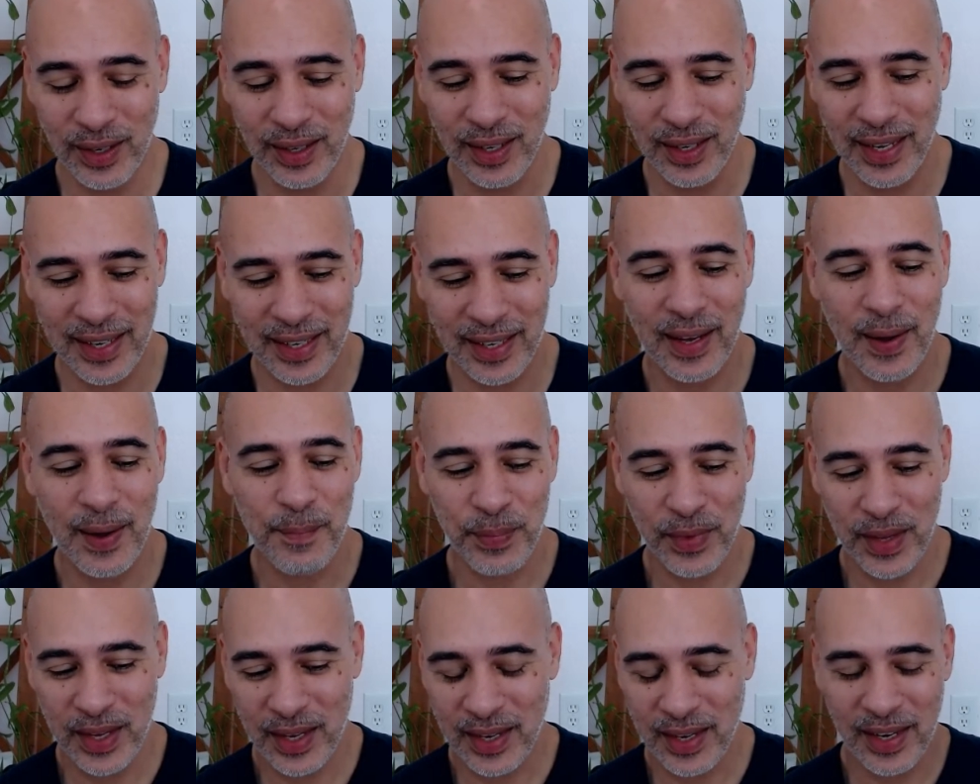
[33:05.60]
like,
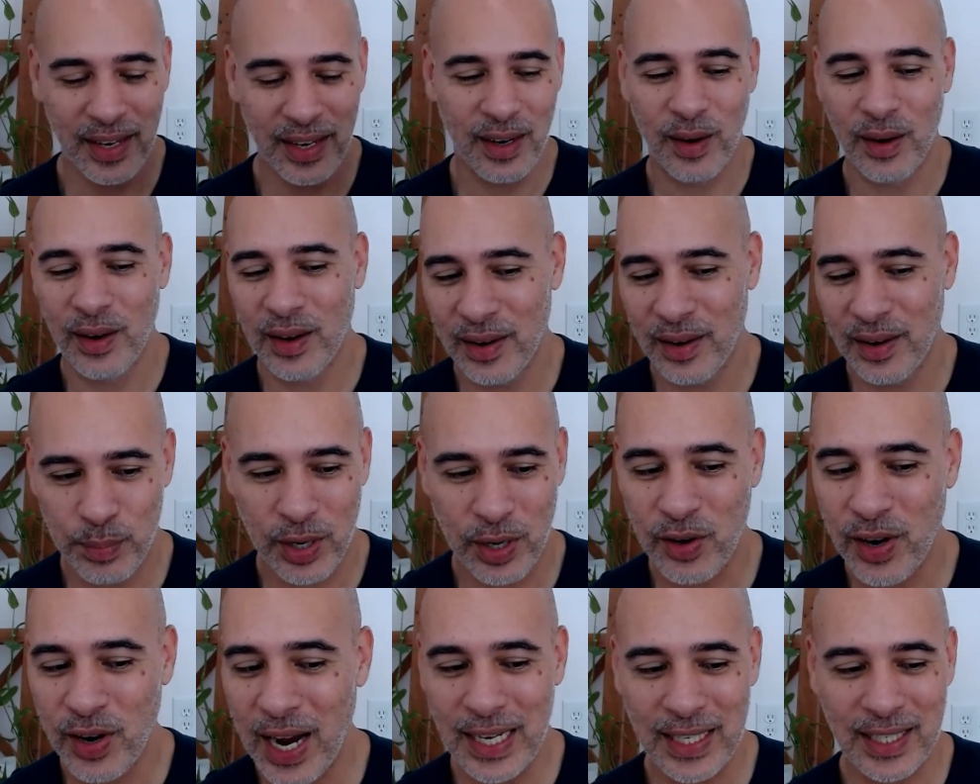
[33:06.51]

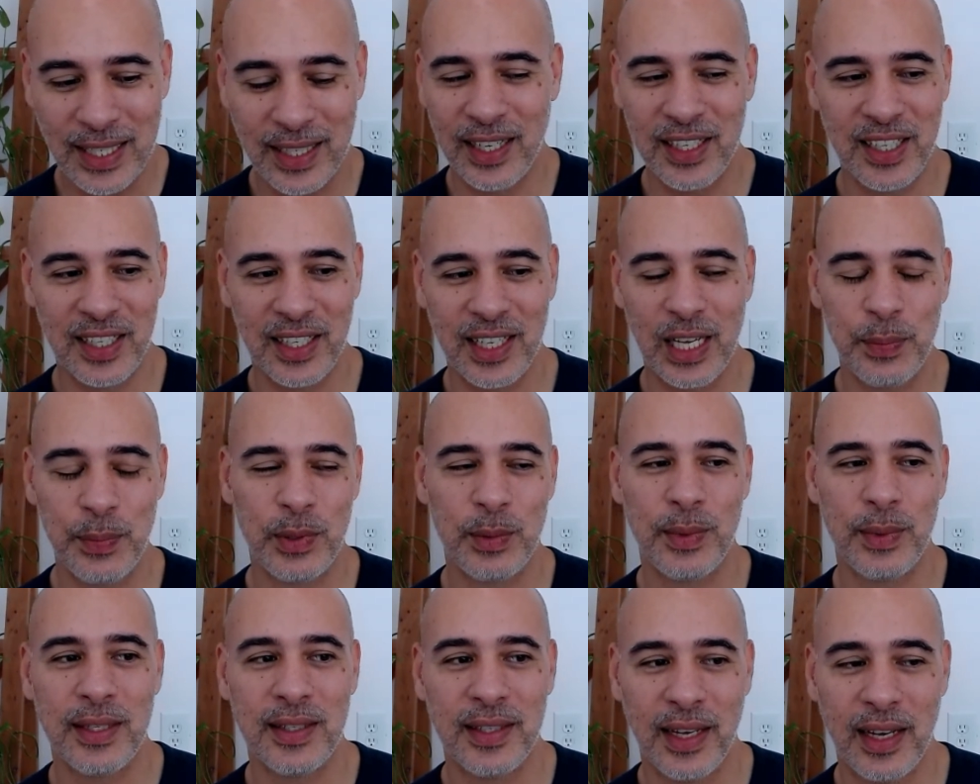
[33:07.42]
procrastination keeps
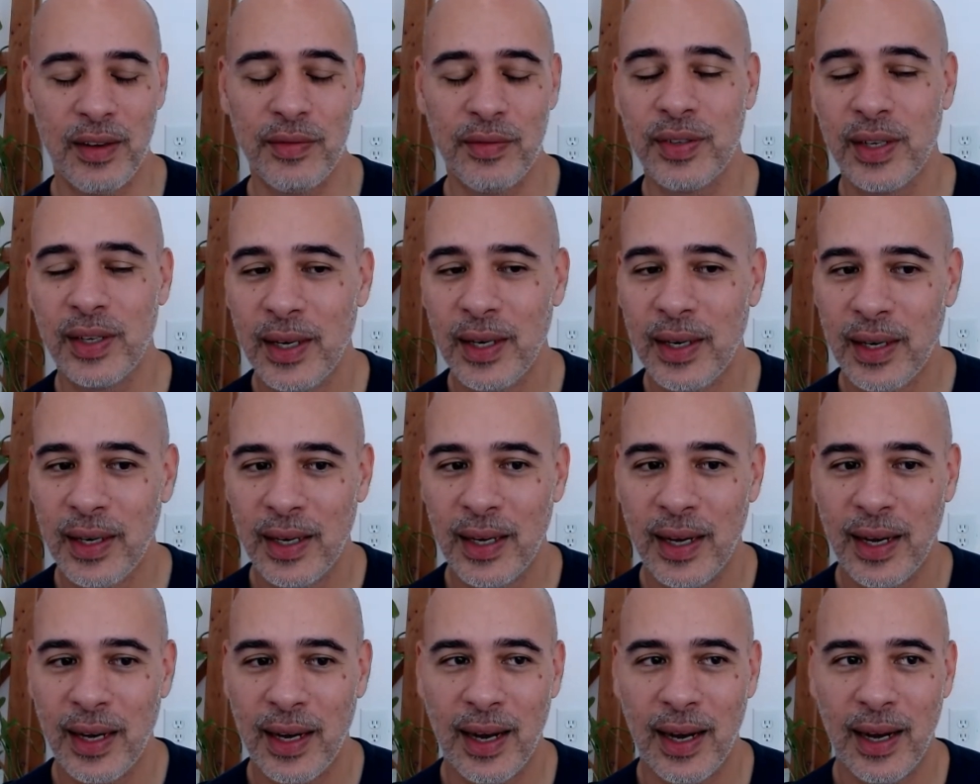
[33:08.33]
me safe,
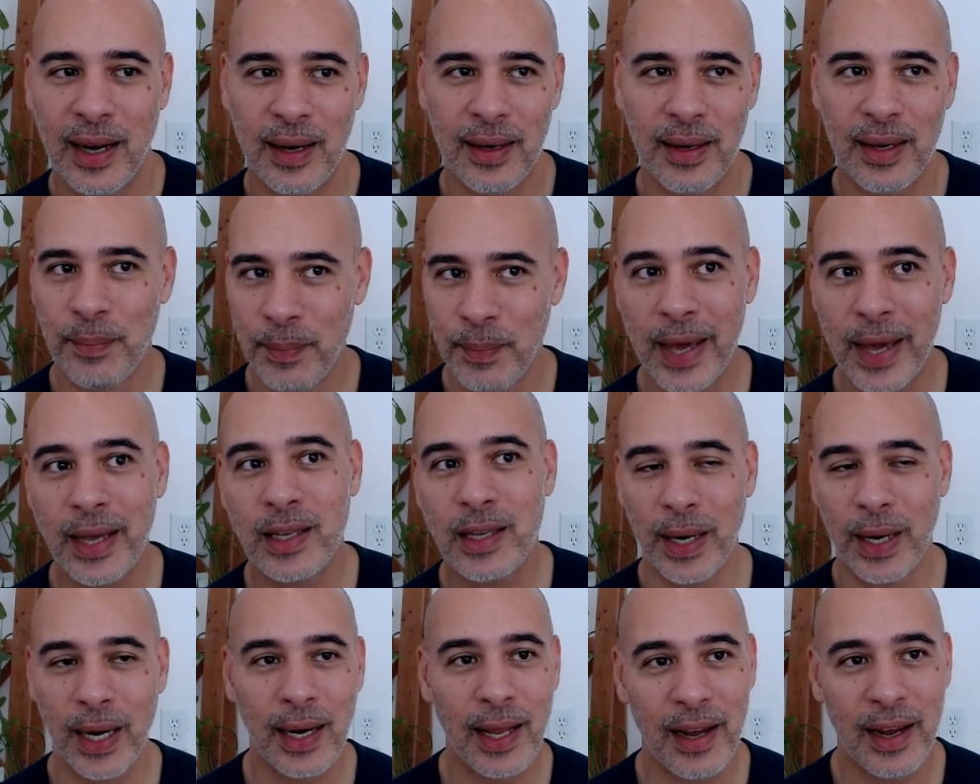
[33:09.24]
it makes
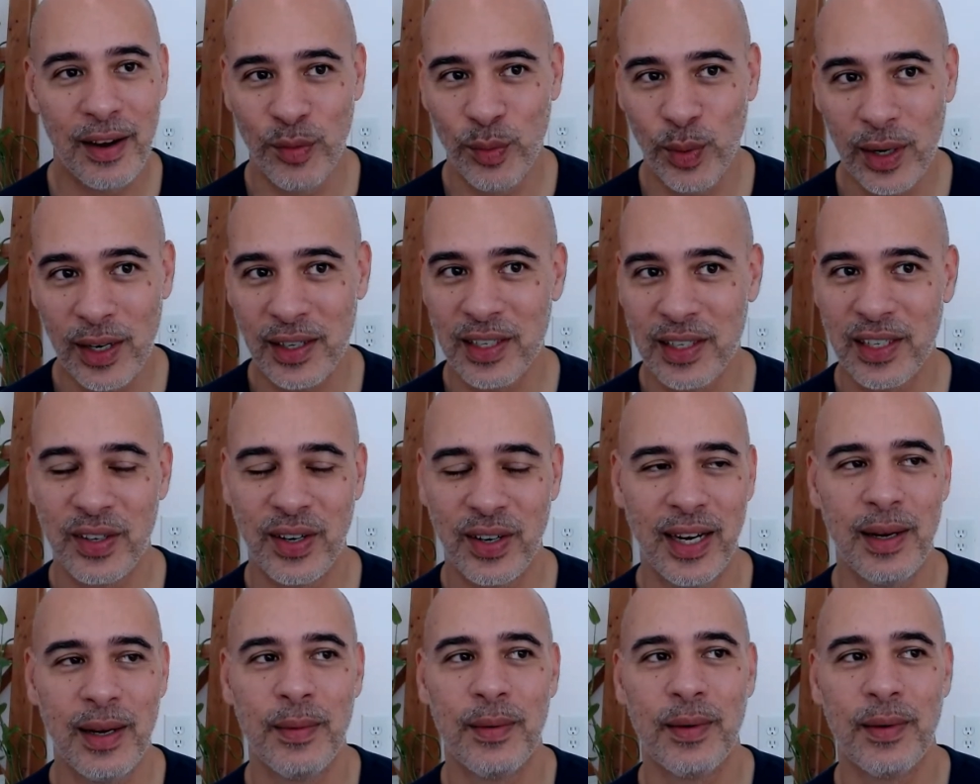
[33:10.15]
my life worse, right?